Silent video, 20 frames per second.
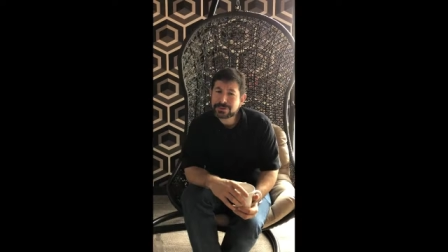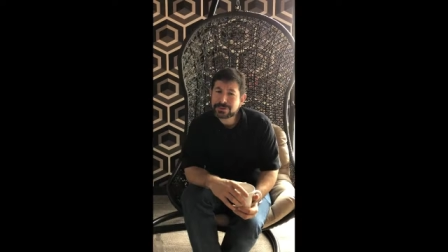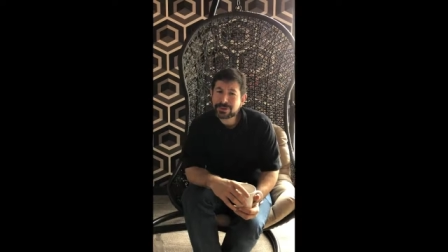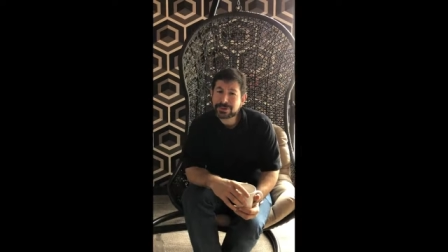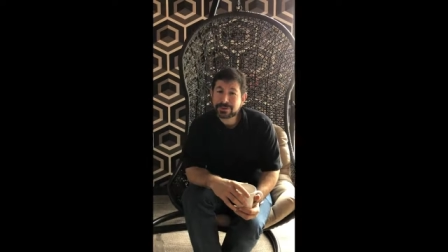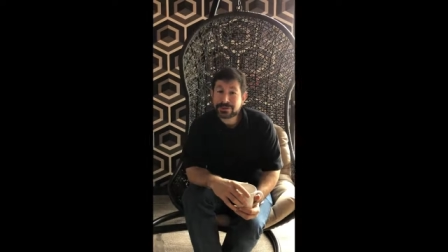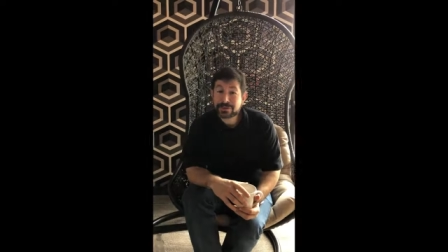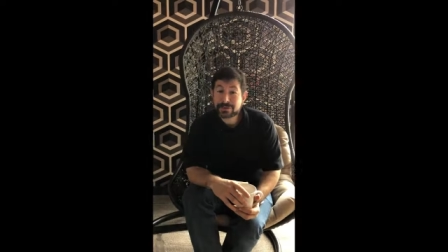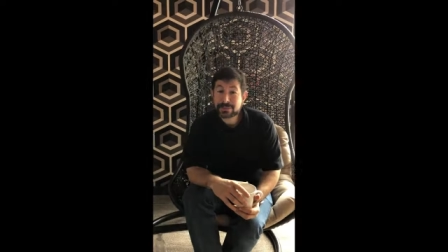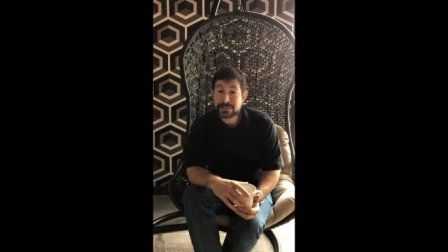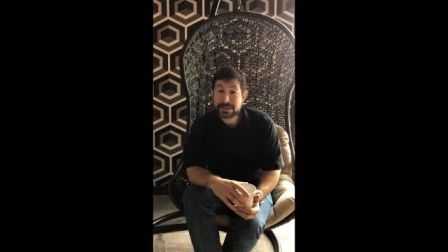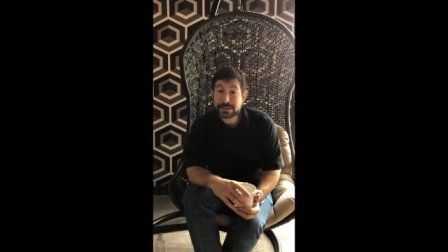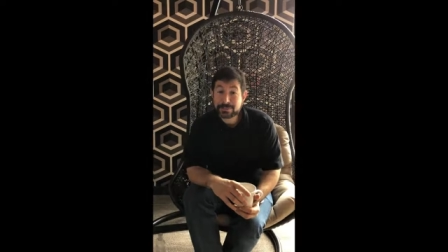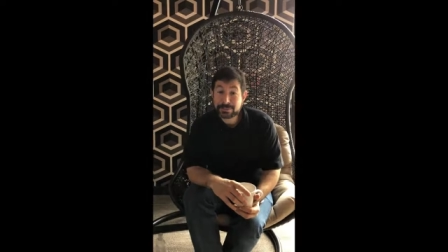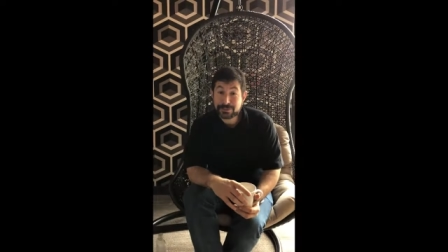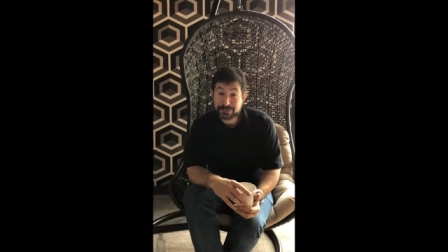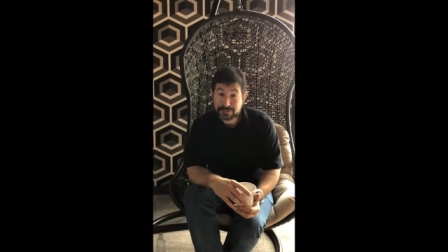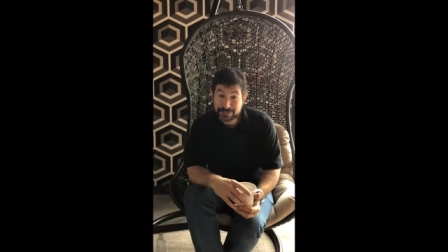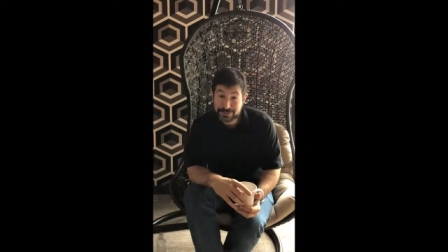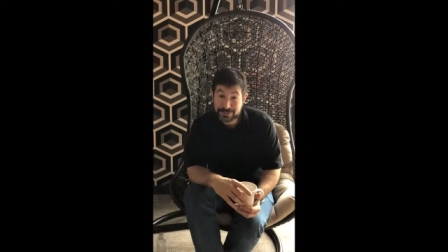talk to you about
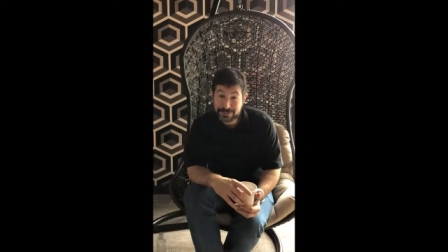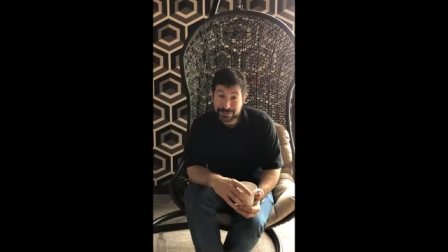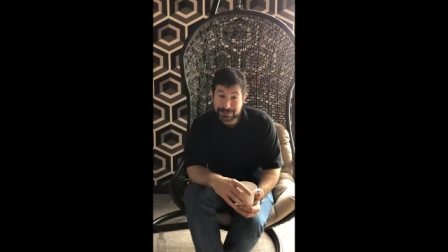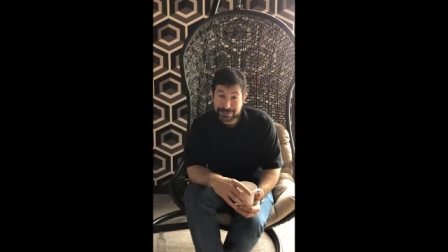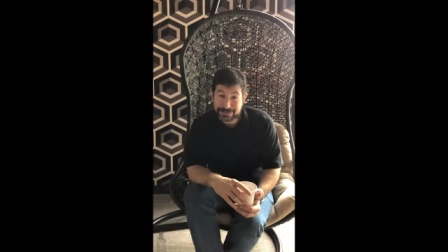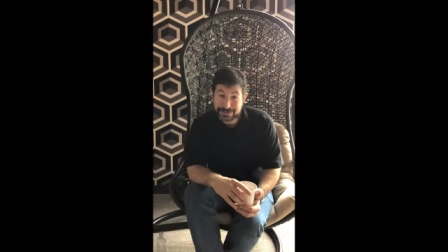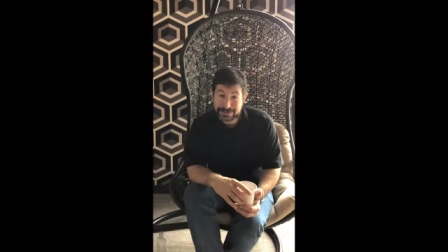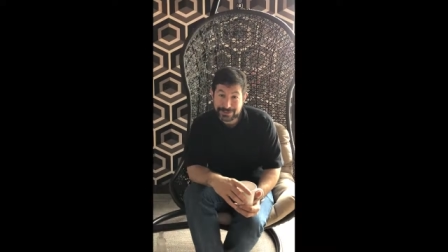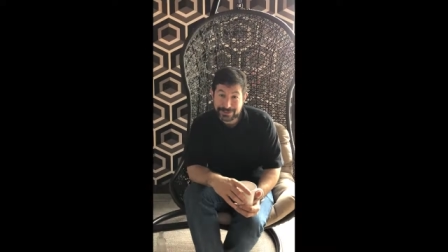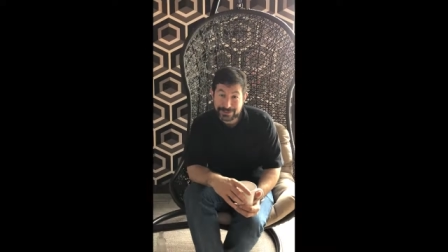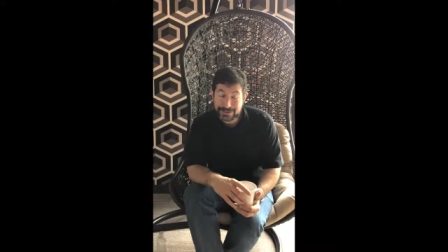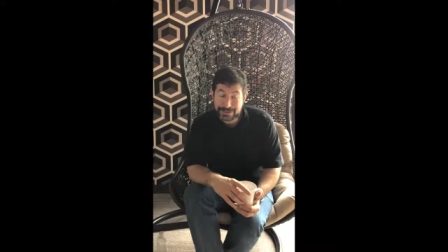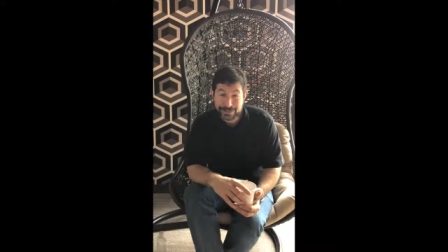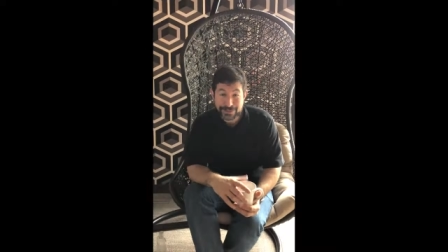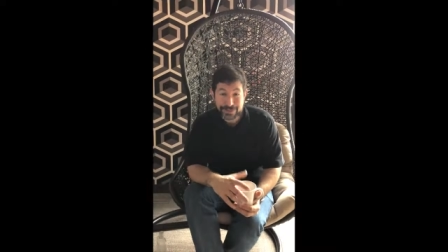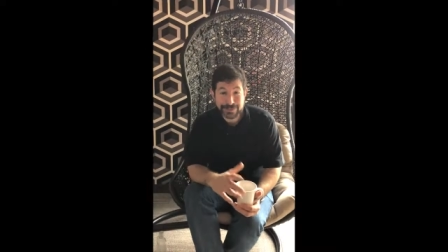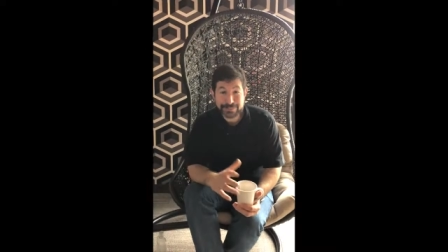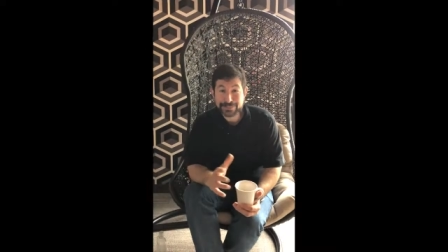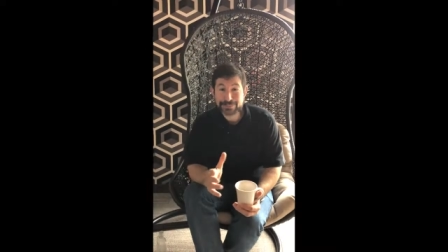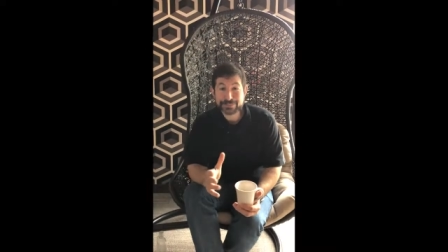provisioning. A
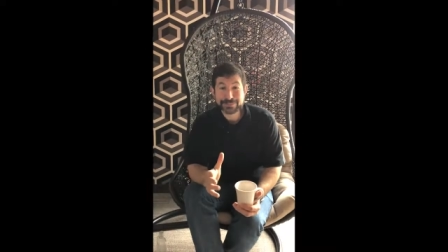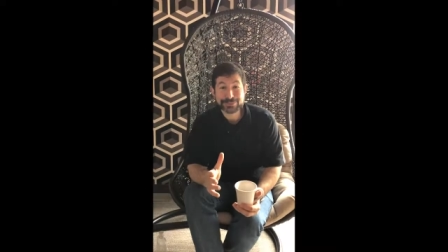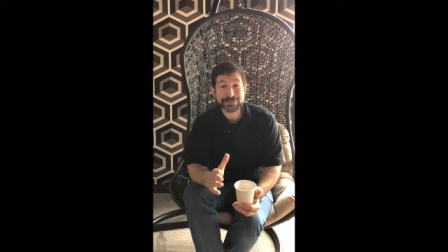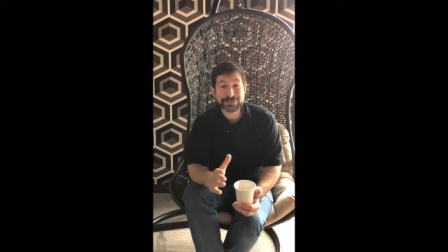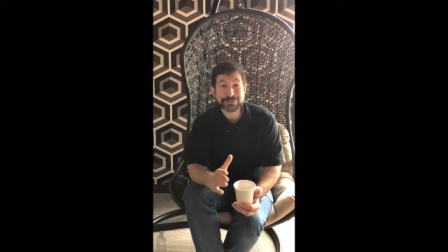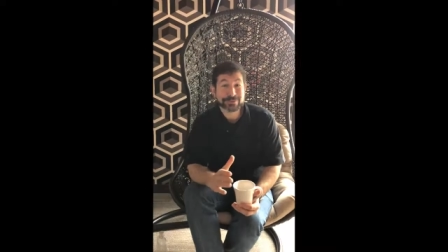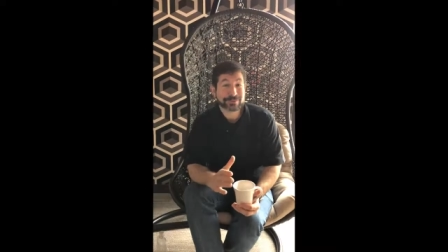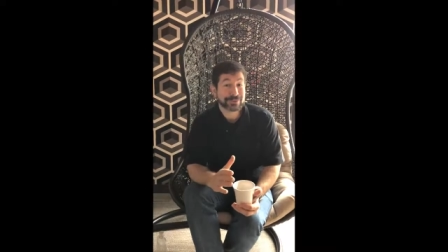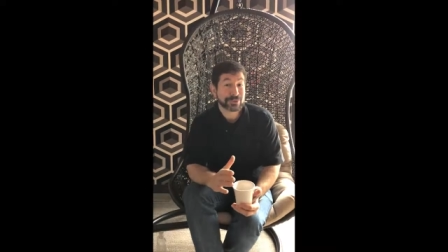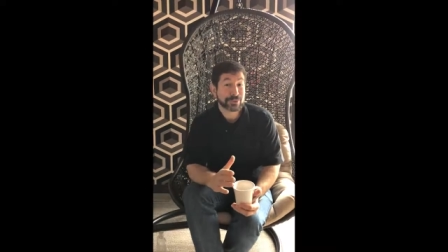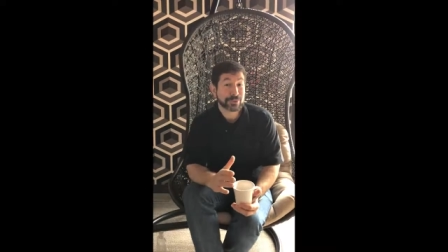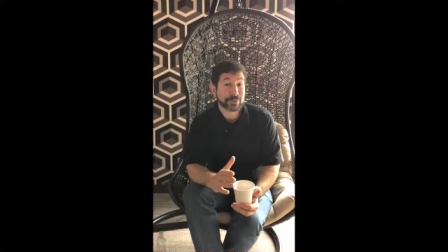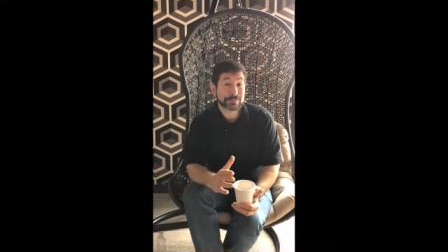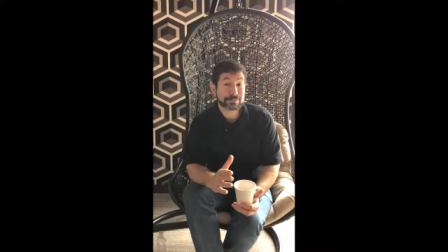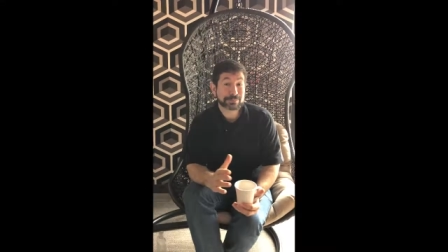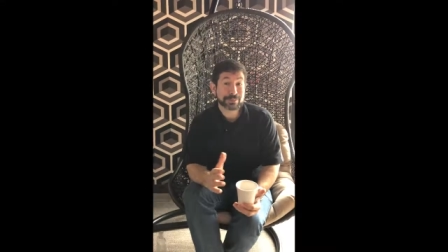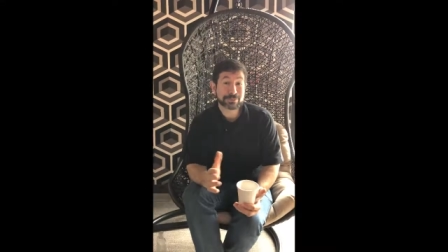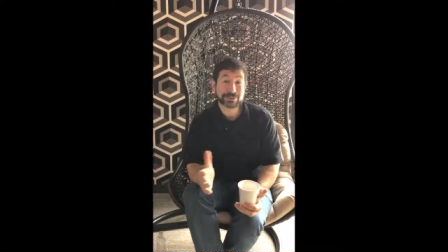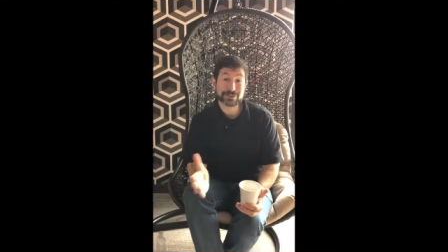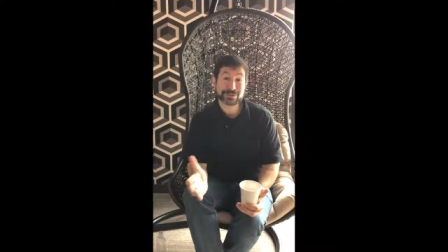lot of people don't even know what
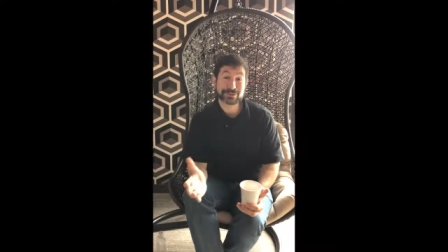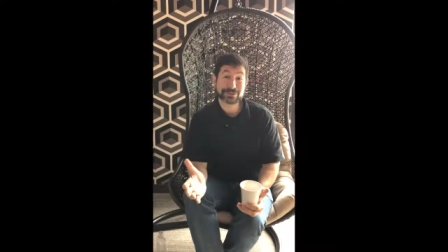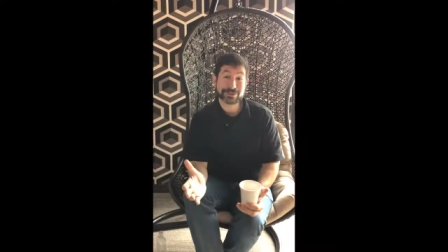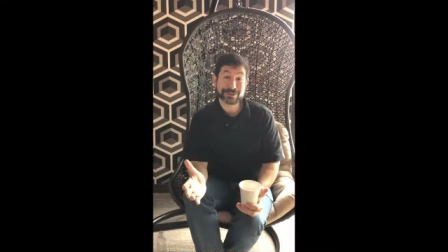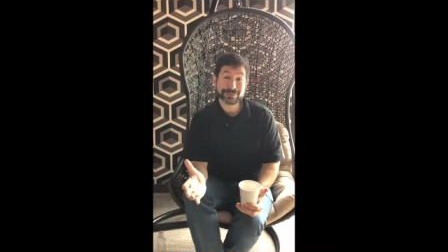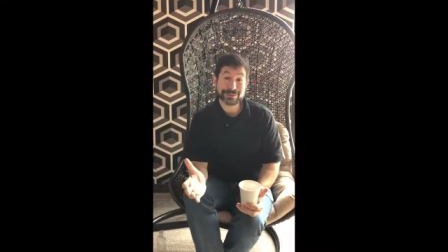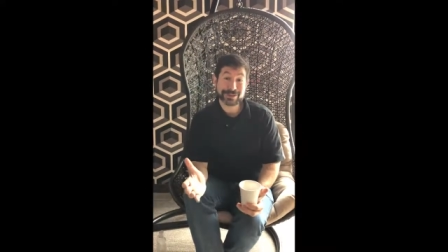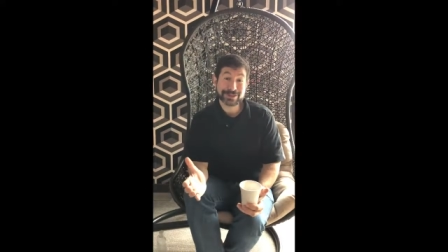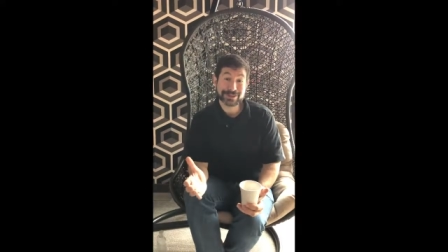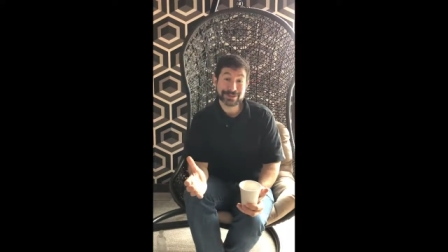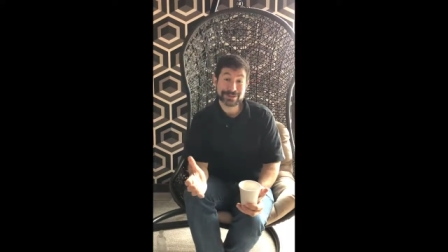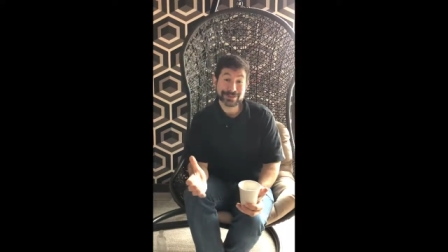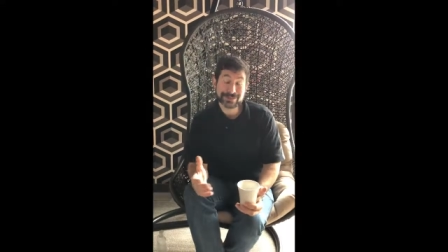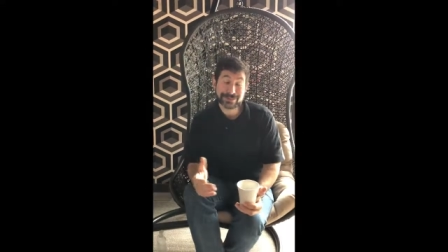provisioning means.